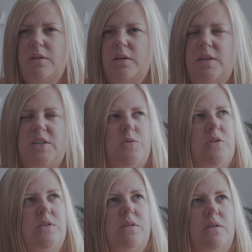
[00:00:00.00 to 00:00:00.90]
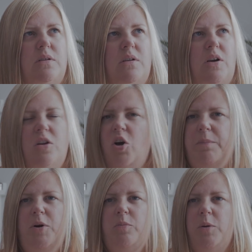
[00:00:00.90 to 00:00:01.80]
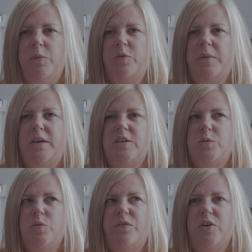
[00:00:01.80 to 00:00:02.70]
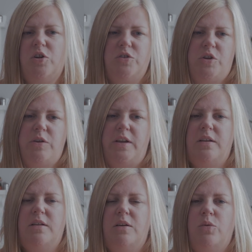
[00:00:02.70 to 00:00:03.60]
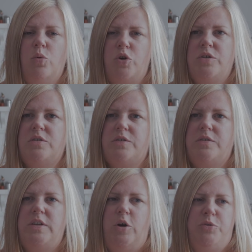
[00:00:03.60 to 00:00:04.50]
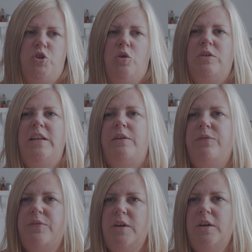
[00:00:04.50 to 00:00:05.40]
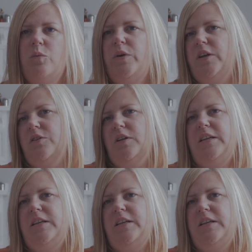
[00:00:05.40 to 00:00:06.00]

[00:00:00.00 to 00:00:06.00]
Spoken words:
And this was like a light bulb moment for me. This was, well, if I can't donate organs to help a child live, we can at